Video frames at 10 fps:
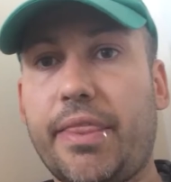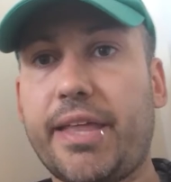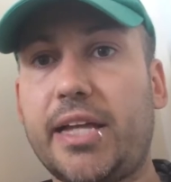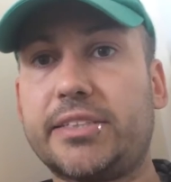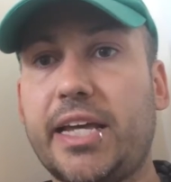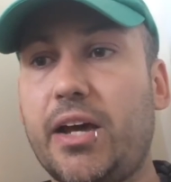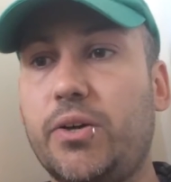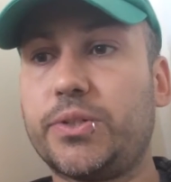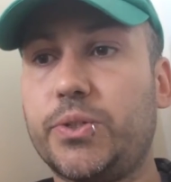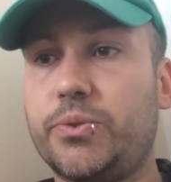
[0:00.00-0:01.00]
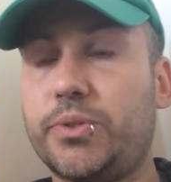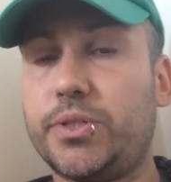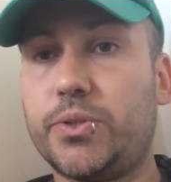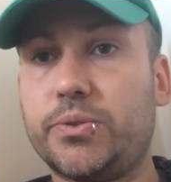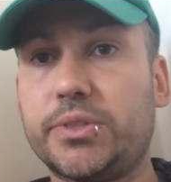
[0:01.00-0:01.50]
and that's how
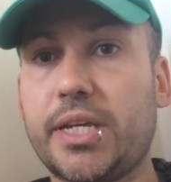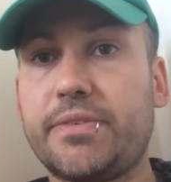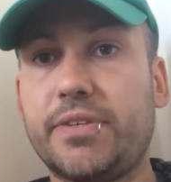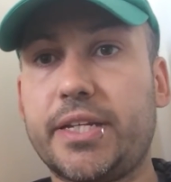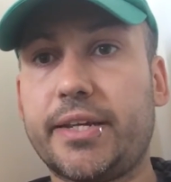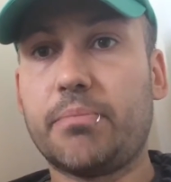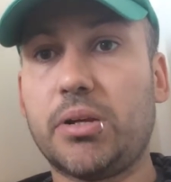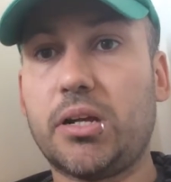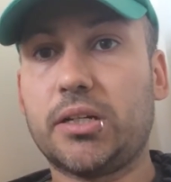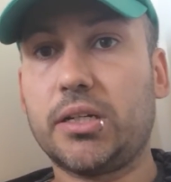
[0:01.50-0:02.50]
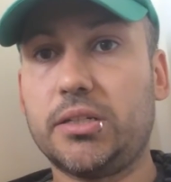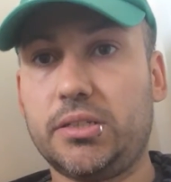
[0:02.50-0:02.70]
you safely unplug